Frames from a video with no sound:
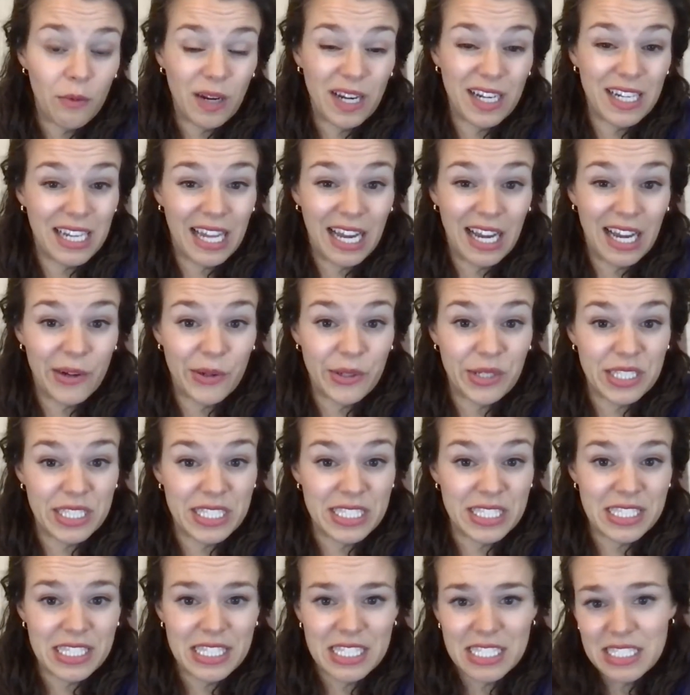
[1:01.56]
right now
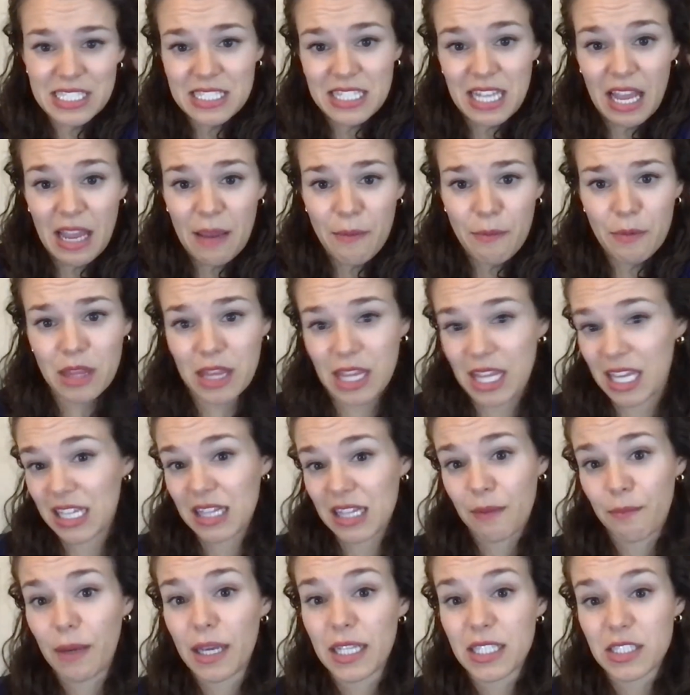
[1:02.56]
is the same thing
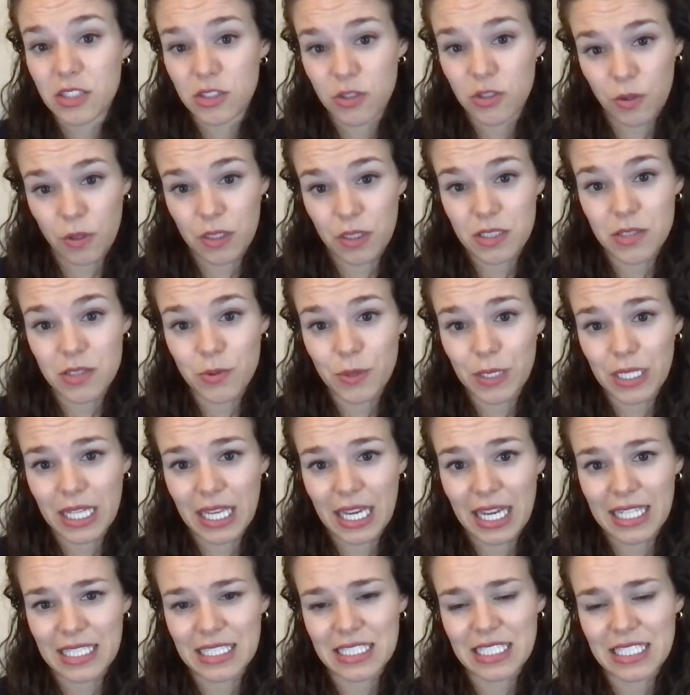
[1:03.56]
that my students would
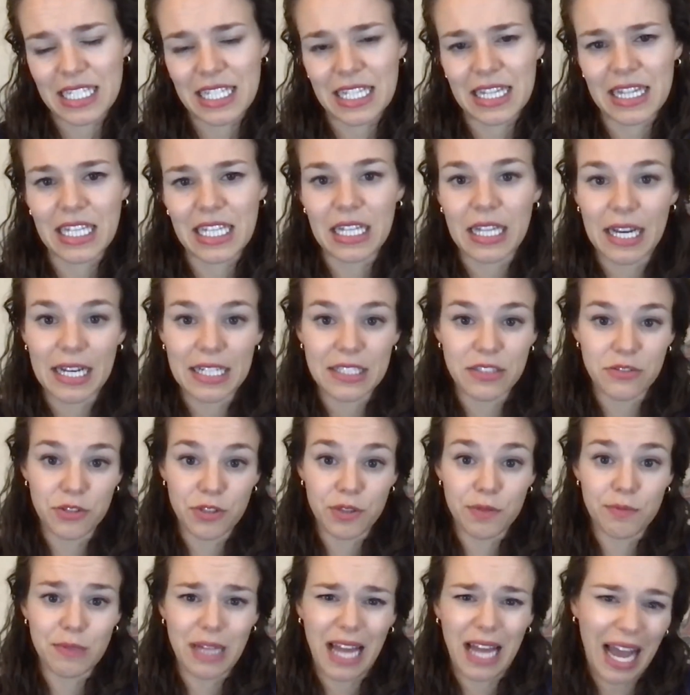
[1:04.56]
get in the
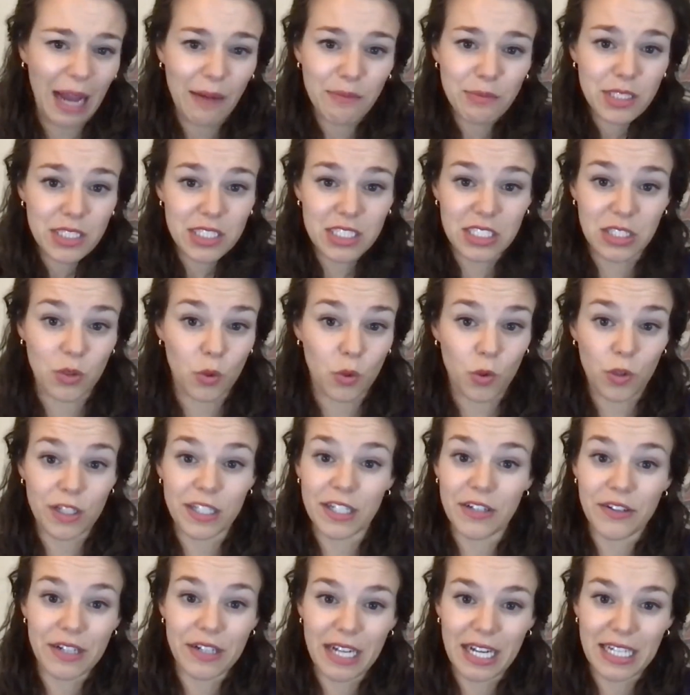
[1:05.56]
classroom. I'm just an
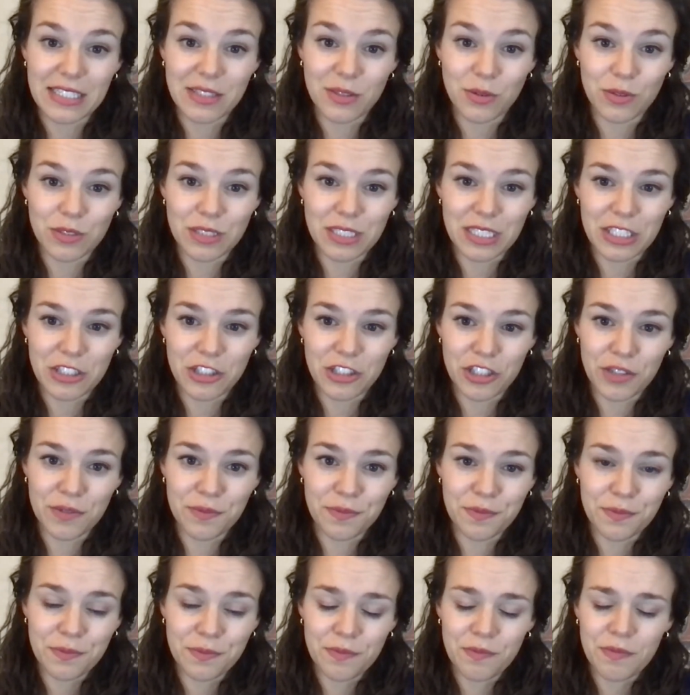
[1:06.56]
ordinary high school teacher.
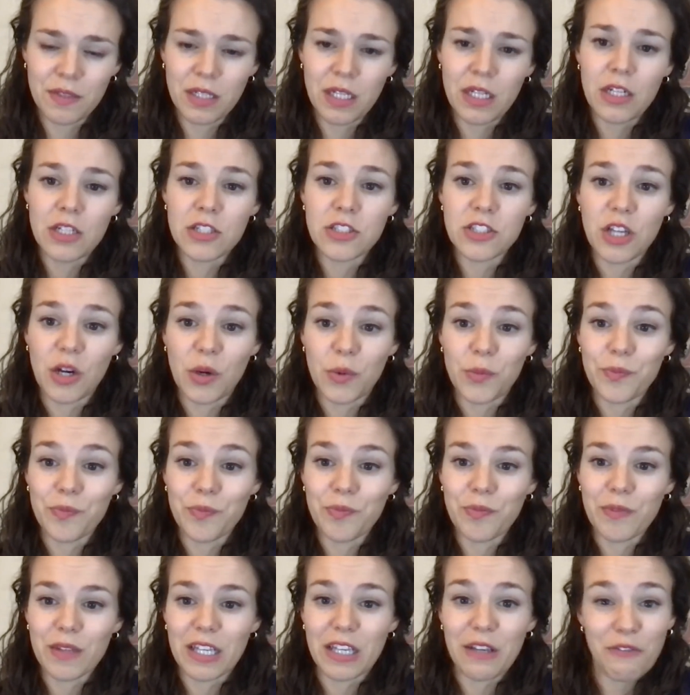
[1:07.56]
So,
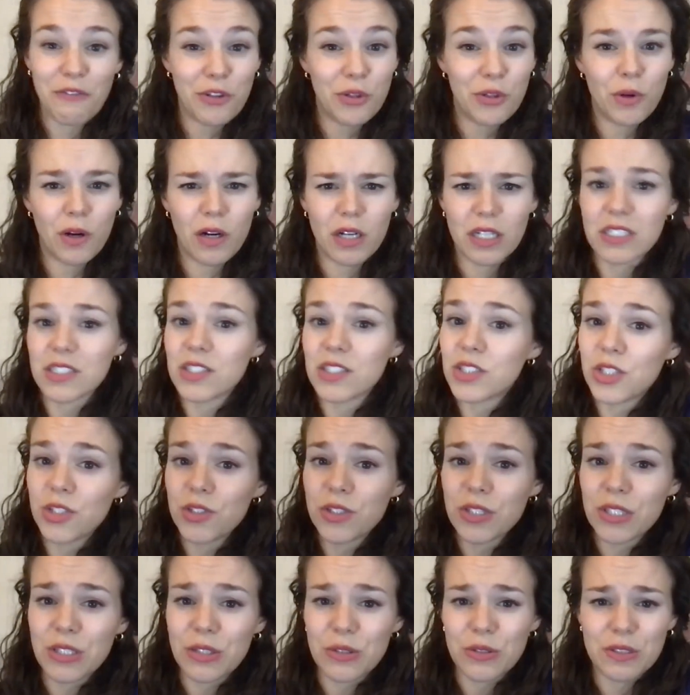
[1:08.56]
if you are a
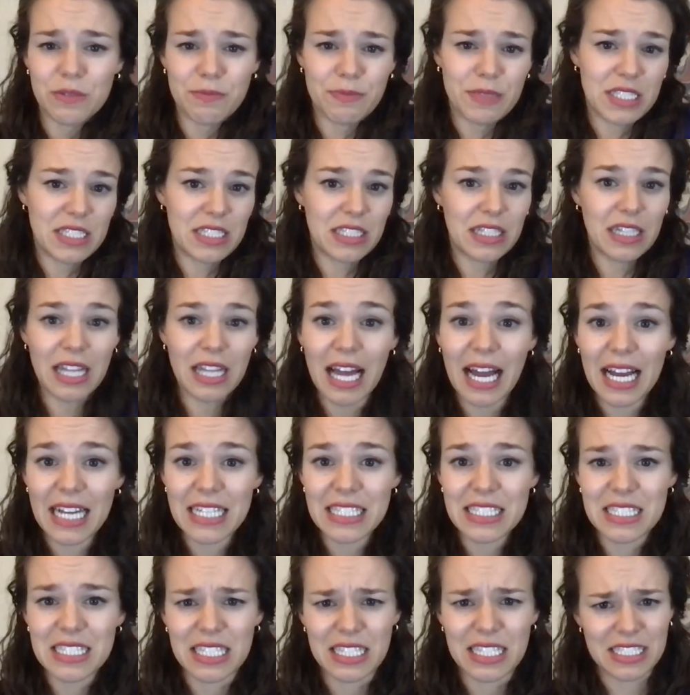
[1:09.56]
student who's missed
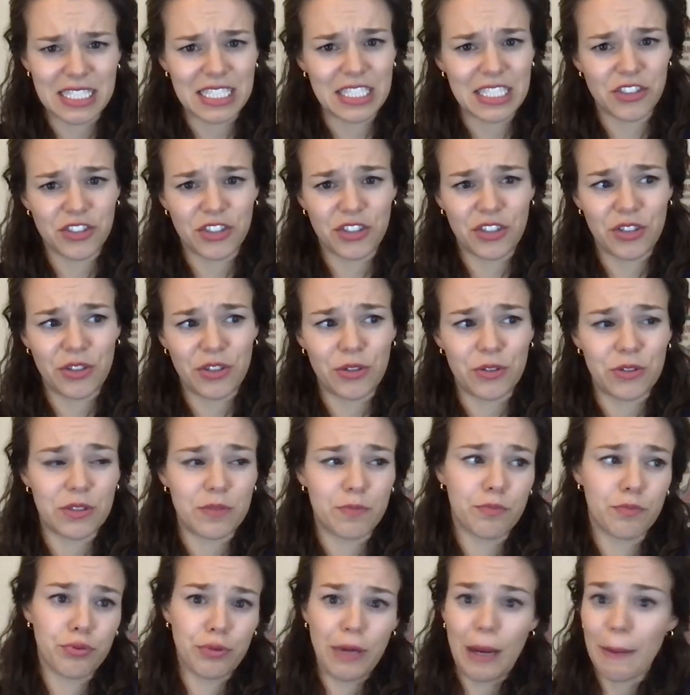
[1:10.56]
class, a teacher who's
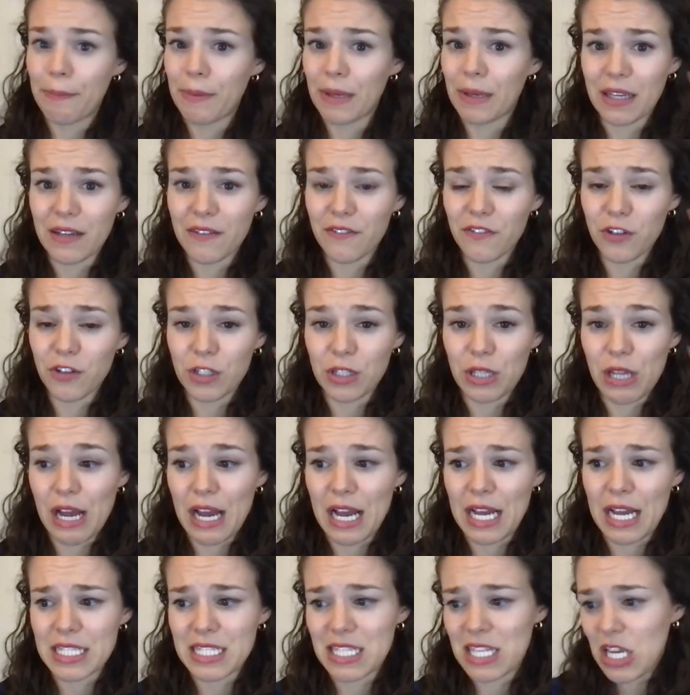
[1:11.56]
prepping for
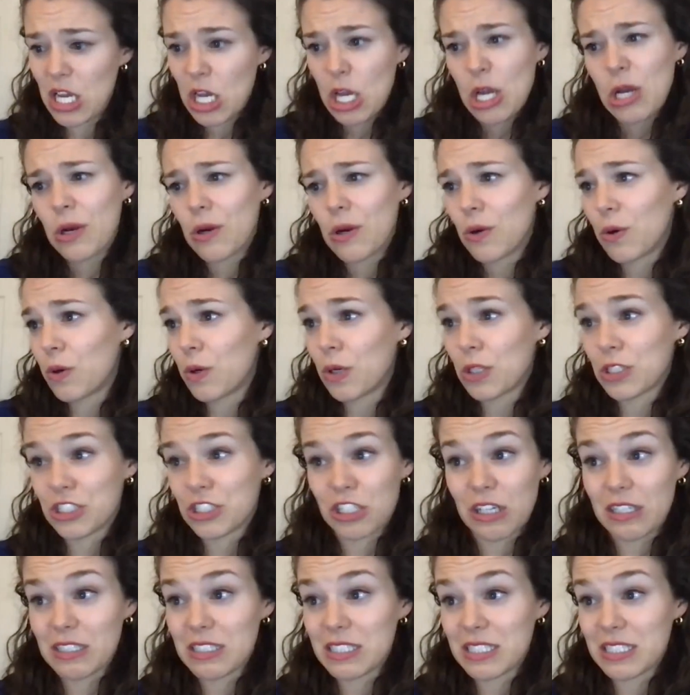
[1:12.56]
class, or
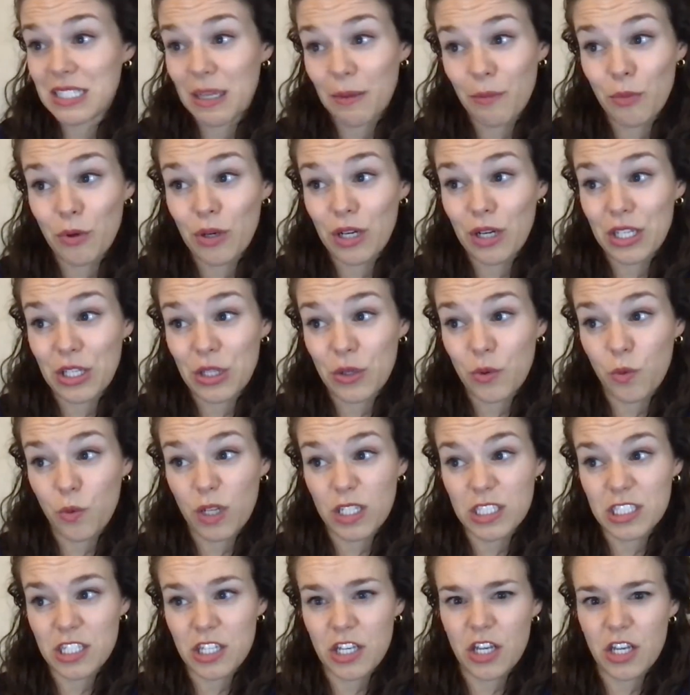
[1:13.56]
just someone who
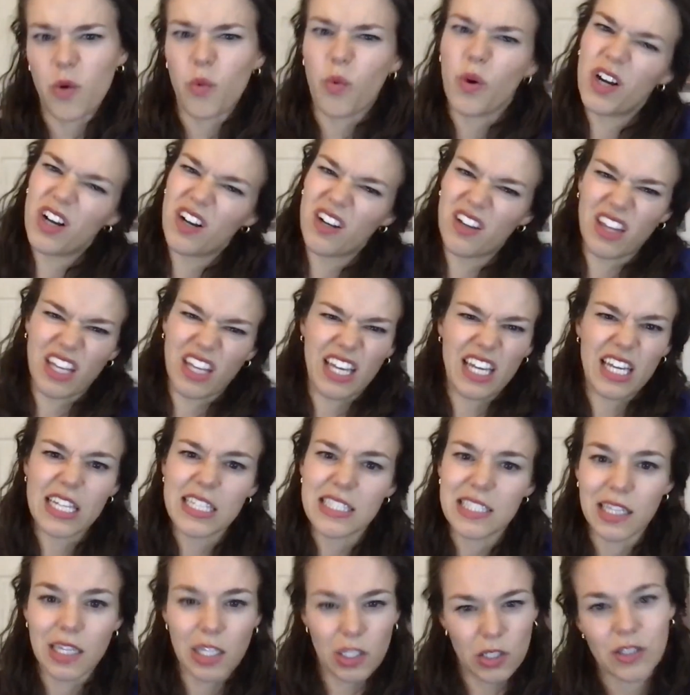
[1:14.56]
wants to know what are the
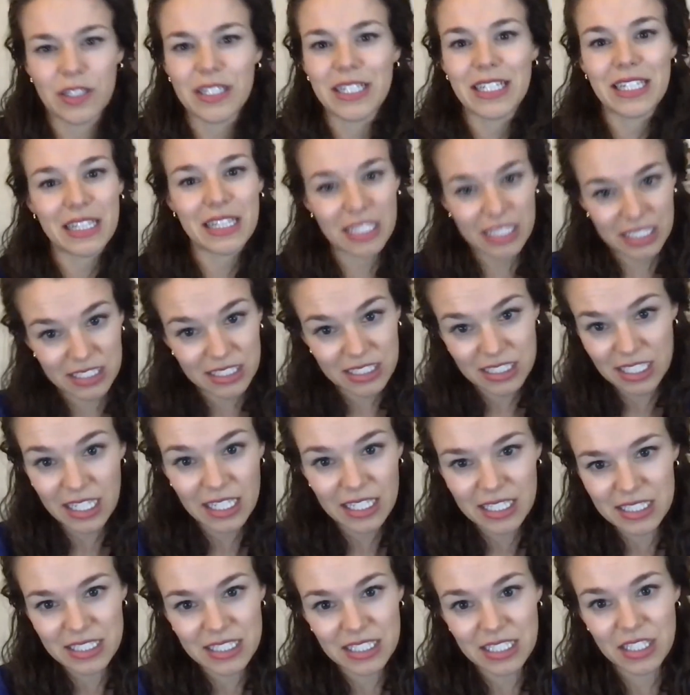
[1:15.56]
kids learning these
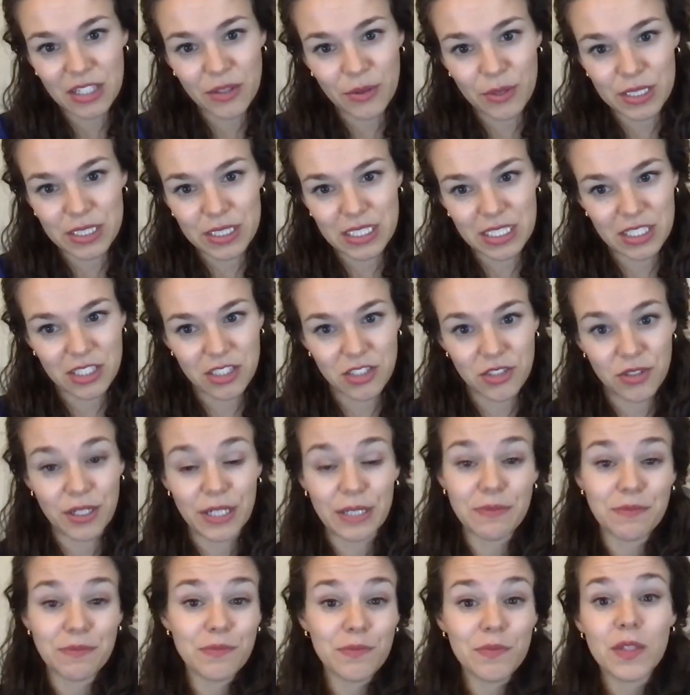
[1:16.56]
days in US
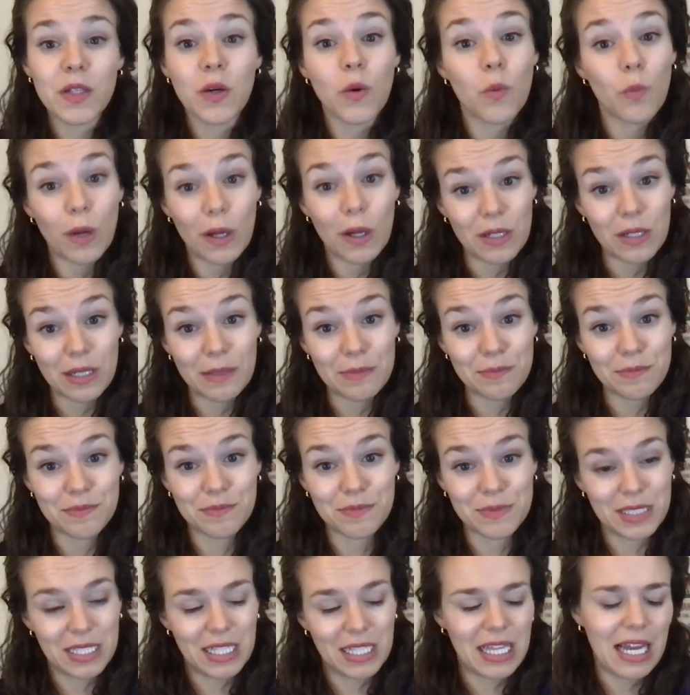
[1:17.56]
history, welcome.
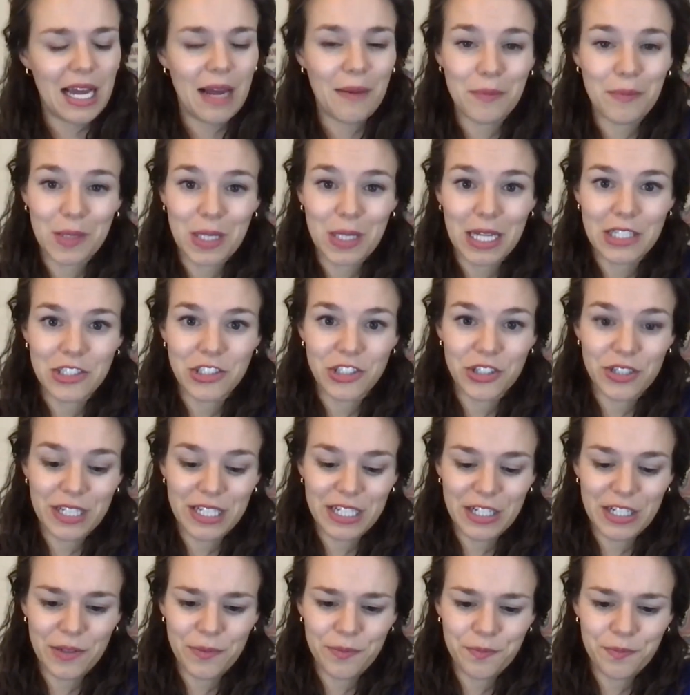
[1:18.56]
I'm glad you're
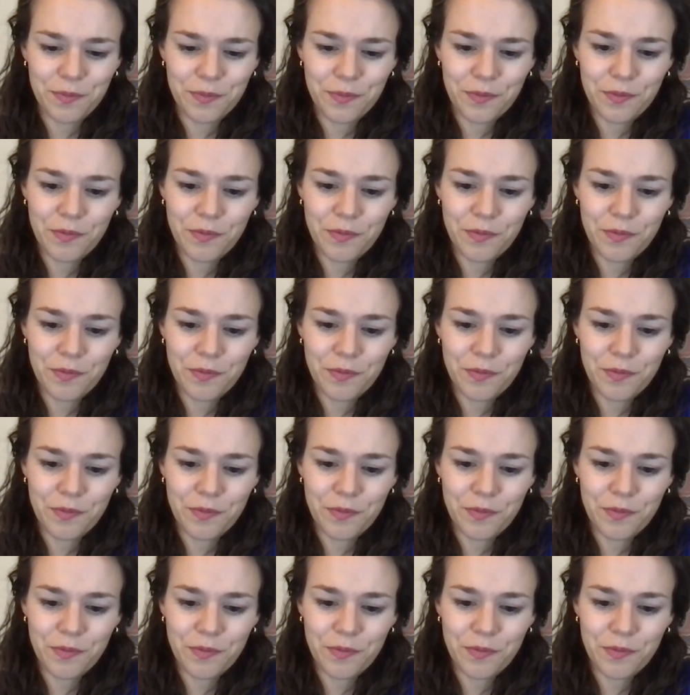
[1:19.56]
here.